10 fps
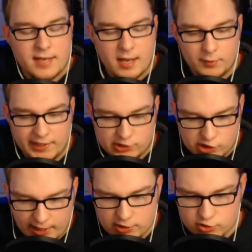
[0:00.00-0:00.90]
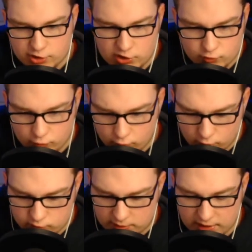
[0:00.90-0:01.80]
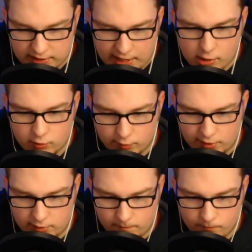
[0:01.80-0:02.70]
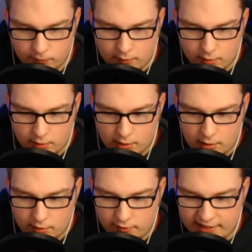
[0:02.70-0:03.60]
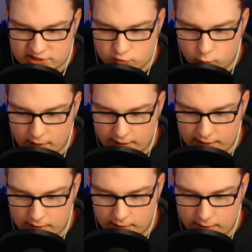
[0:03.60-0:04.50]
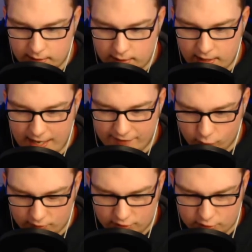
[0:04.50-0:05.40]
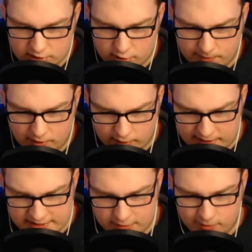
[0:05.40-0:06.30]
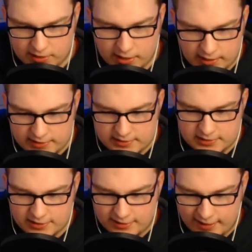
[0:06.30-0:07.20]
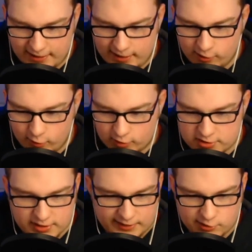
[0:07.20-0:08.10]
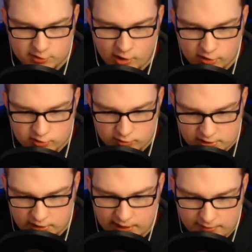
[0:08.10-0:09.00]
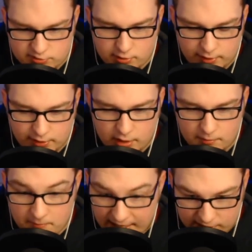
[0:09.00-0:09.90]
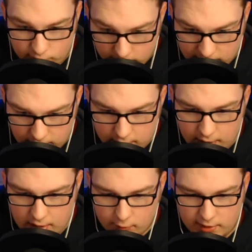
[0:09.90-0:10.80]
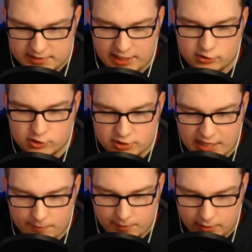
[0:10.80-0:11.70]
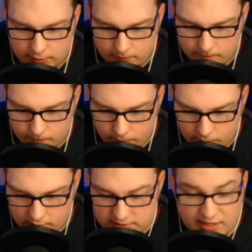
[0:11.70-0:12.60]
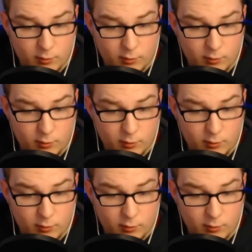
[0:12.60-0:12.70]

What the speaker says: Now, when they change these rules within the algorithm, that's when everyone goes a little bit crazy, because then it looks like there's all sorts of claims going on manually. Well, you do have manual claims. That does happen.